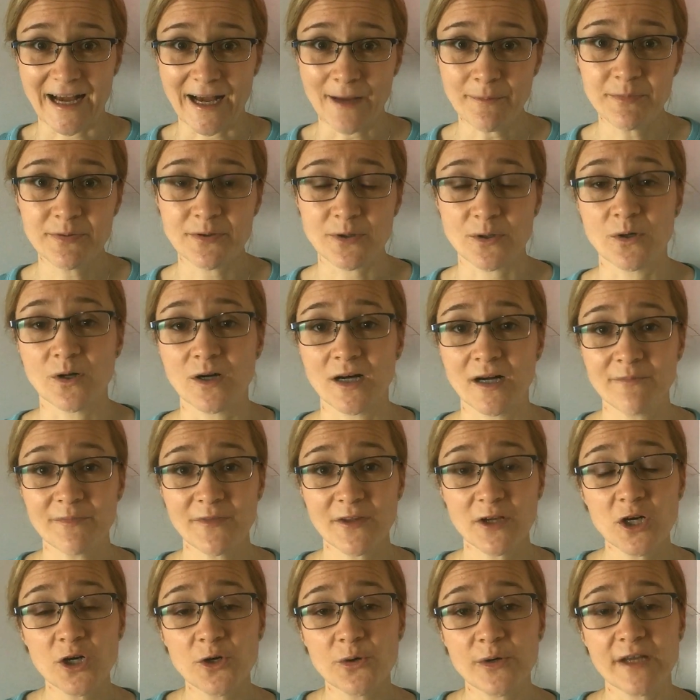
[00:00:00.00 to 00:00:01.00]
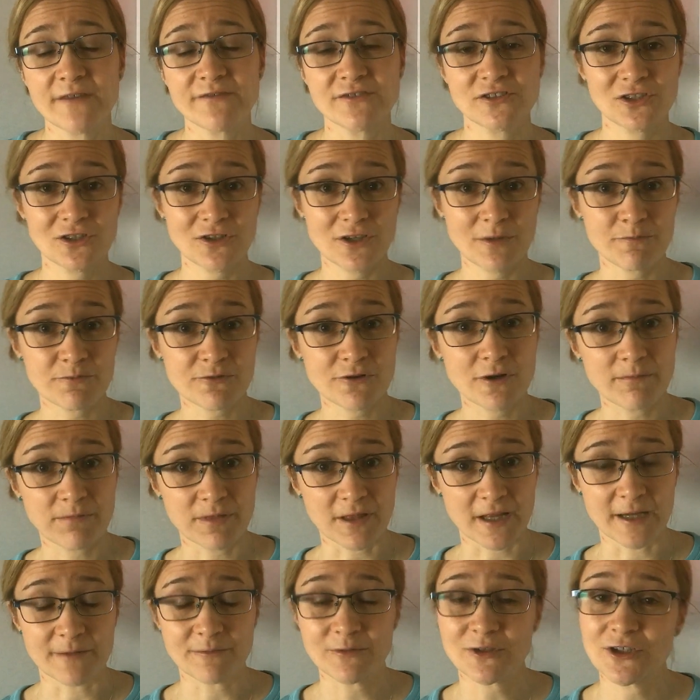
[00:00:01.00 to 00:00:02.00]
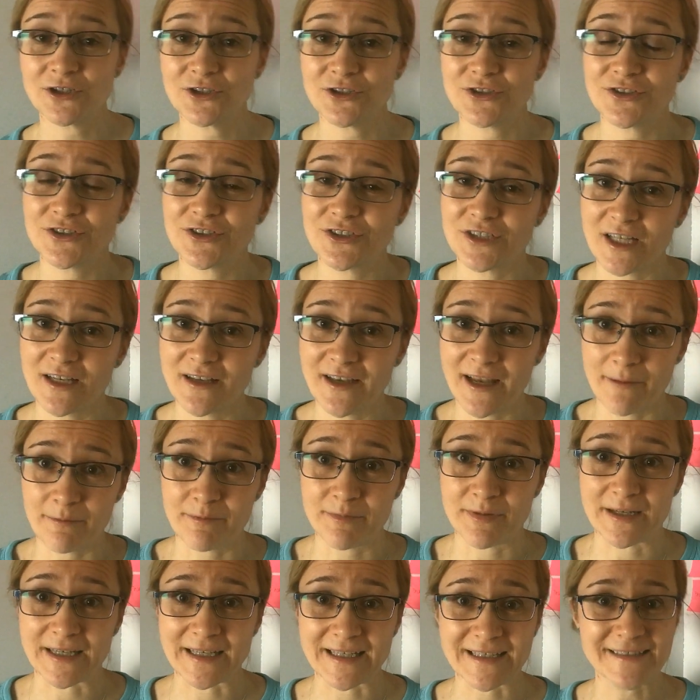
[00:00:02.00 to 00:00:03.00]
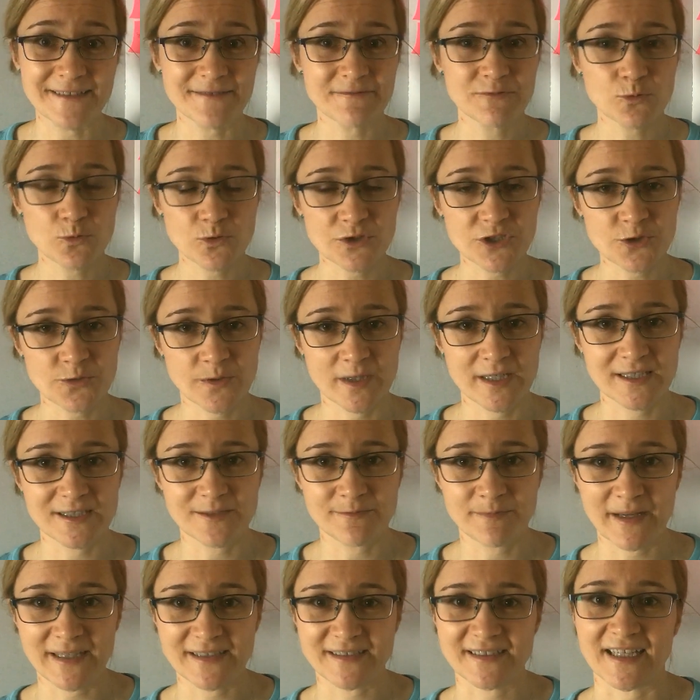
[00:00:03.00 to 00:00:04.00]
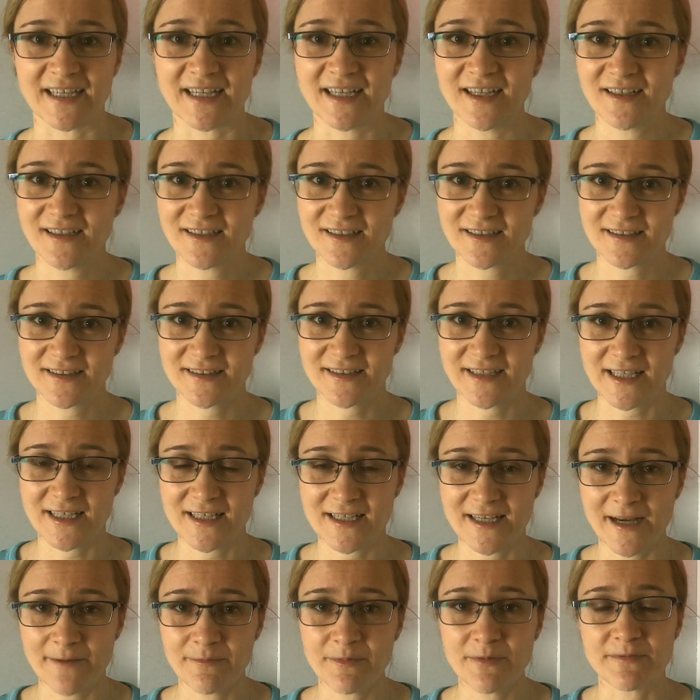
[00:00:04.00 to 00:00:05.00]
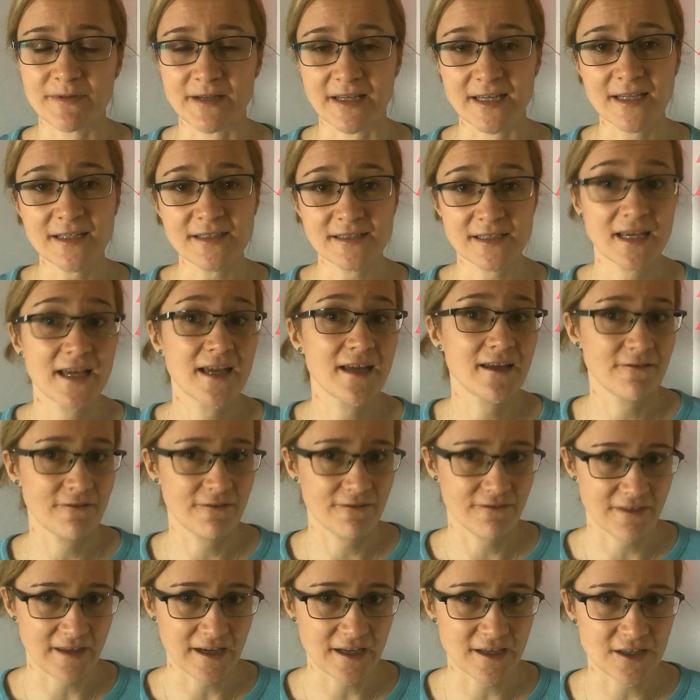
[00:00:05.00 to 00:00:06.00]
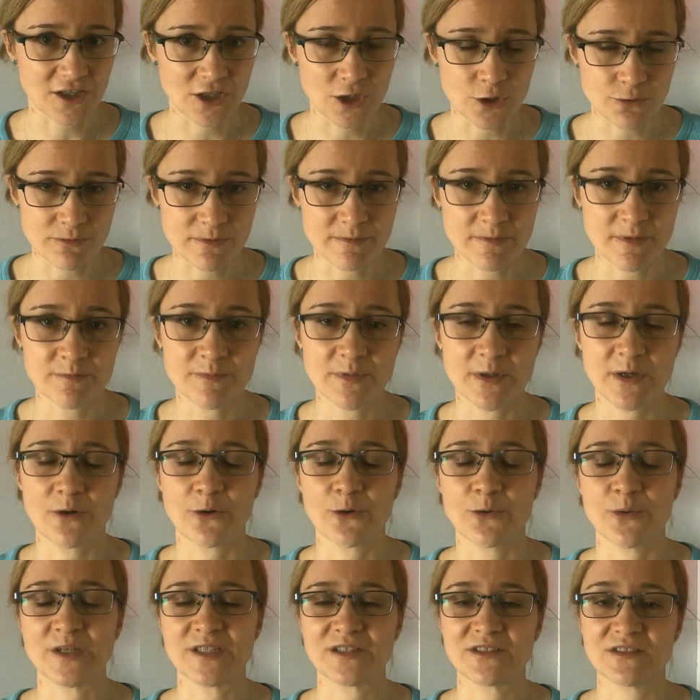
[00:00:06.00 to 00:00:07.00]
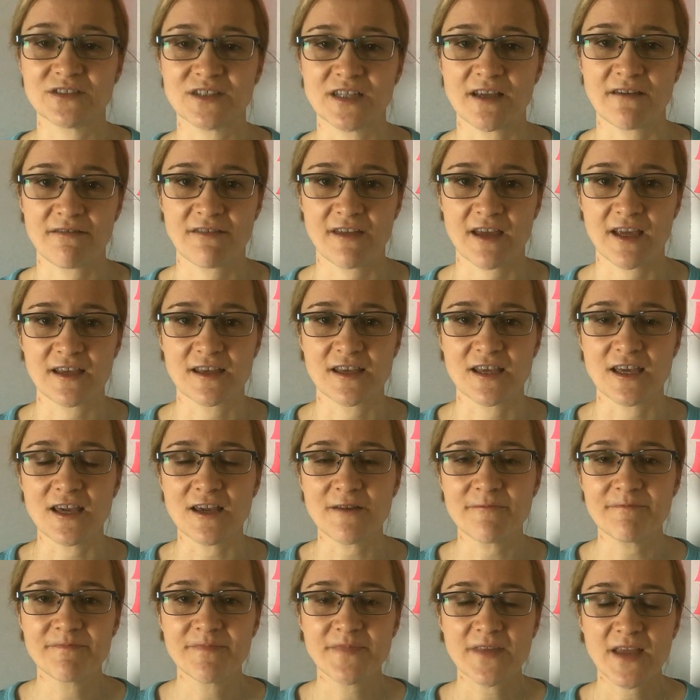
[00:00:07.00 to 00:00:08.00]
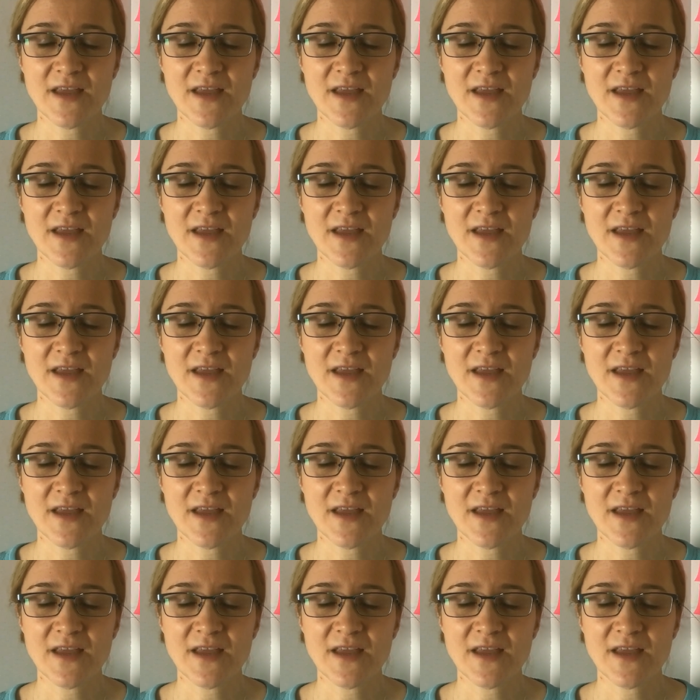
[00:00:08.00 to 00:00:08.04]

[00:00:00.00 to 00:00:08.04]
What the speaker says: up, or "Oh, if it's not a problem, could you stand up, please?" Which one is better? Stand up, please. Thank you. Remember always to say thank you.